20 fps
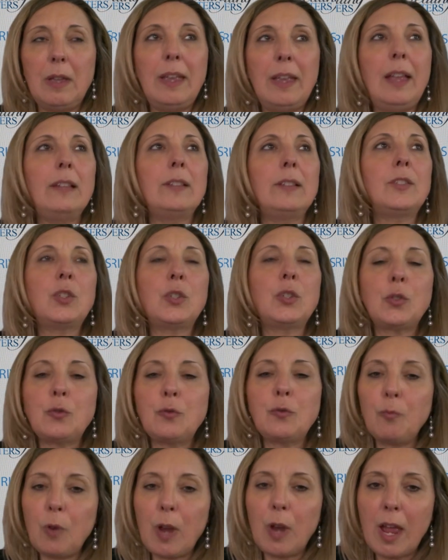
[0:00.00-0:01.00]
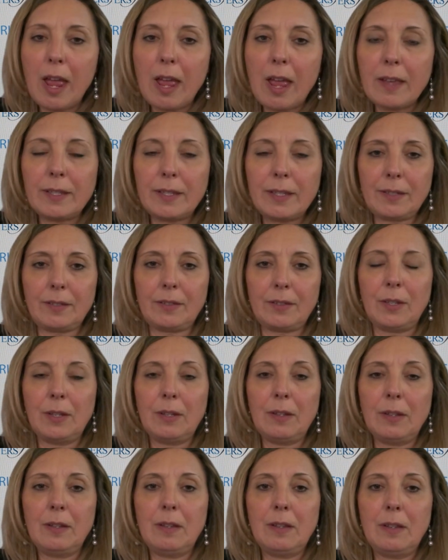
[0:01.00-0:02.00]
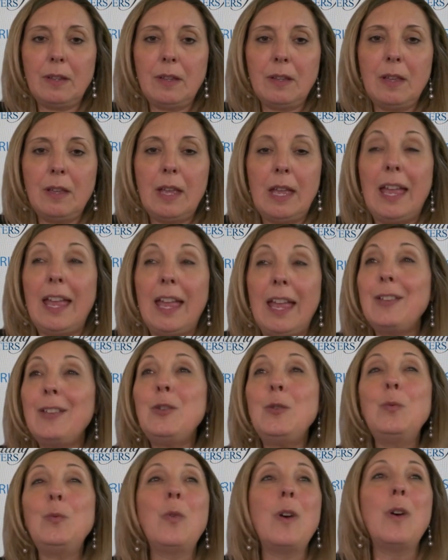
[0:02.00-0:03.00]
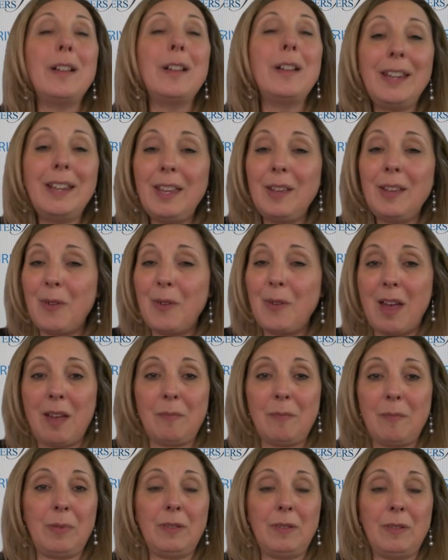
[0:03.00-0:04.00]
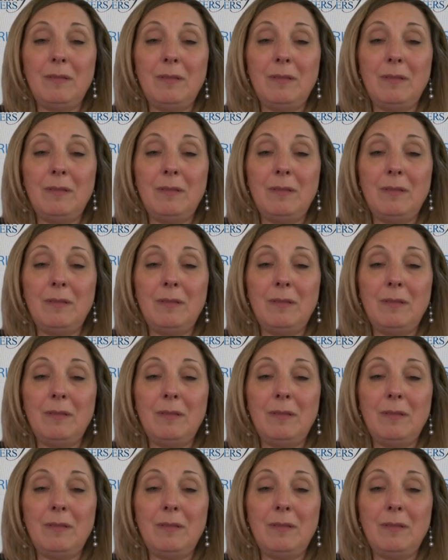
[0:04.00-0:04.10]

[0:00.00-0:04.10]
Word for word: and stressed and you want to give up?